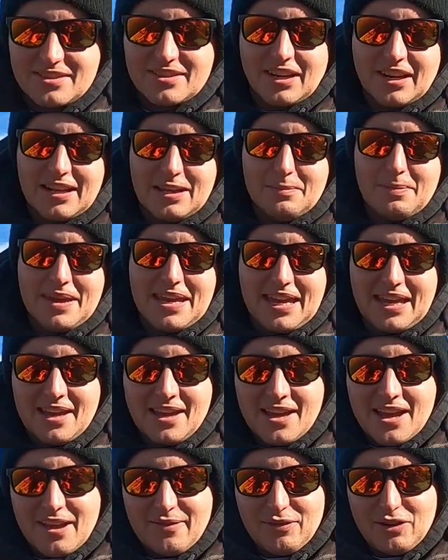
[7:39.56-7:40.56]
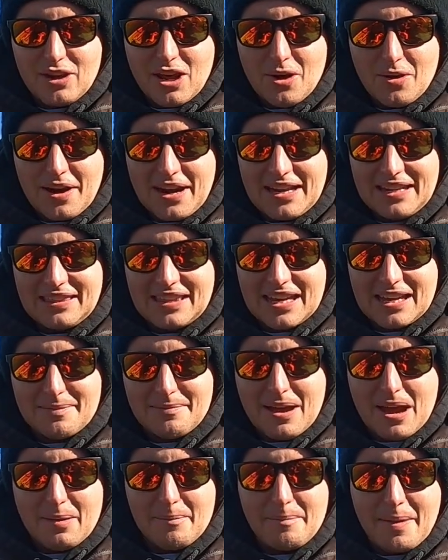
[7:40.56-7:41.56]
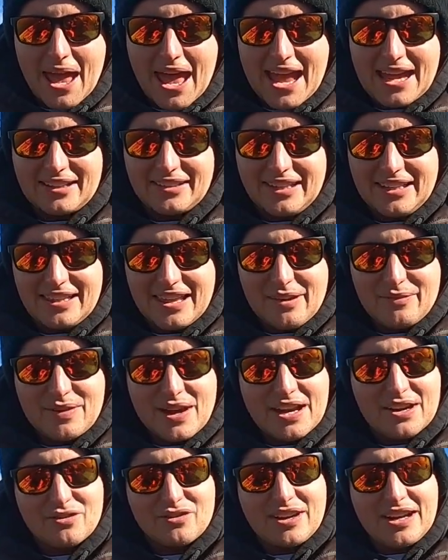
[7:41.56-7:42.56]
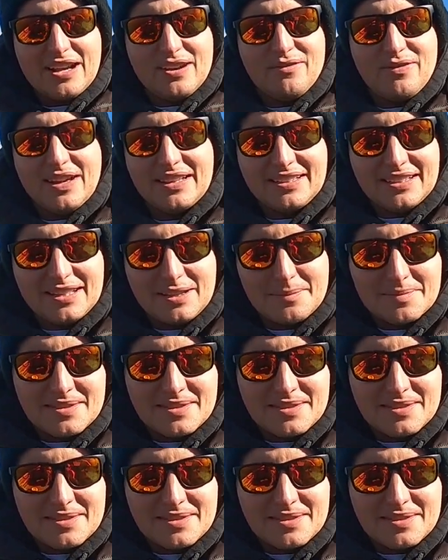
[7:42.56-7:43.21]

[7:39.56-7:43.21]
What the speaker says: Sunny B. If you know anything about Bagley, they've kind of reinvented